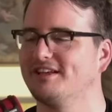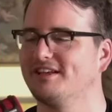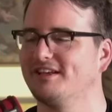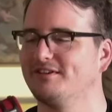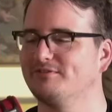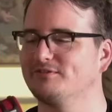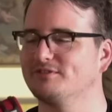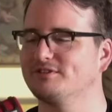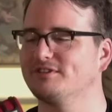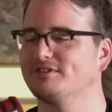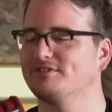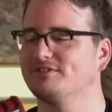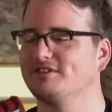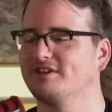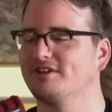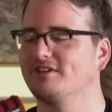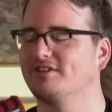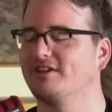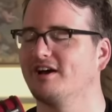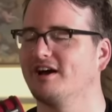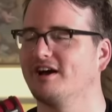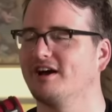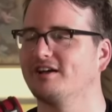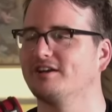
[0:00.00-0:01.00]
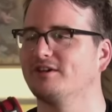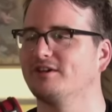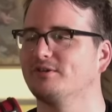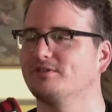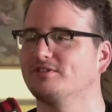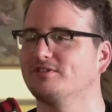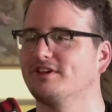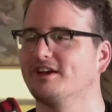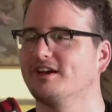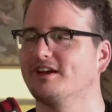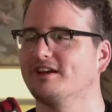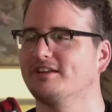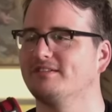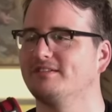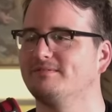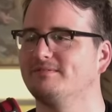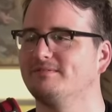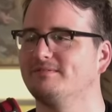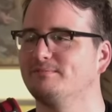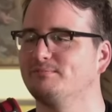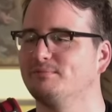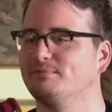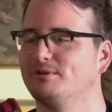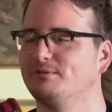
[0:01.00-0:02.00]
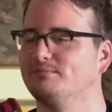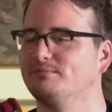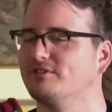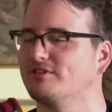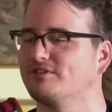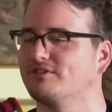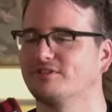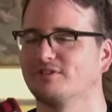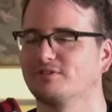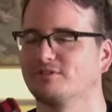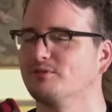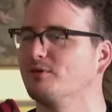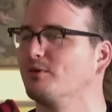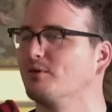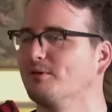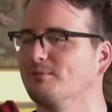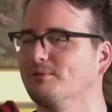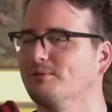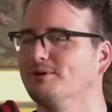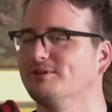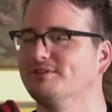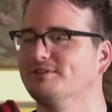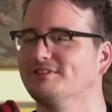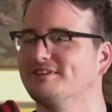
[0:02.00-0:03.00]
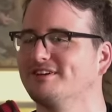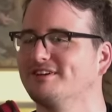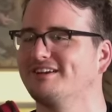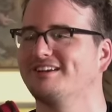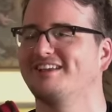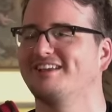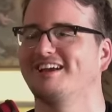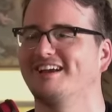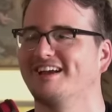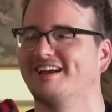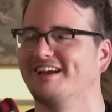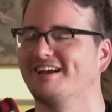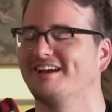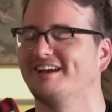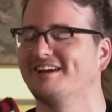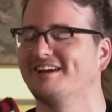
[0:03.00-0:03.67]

If you're listening on the audio side, Poob just looks normal. Yeah. Okay.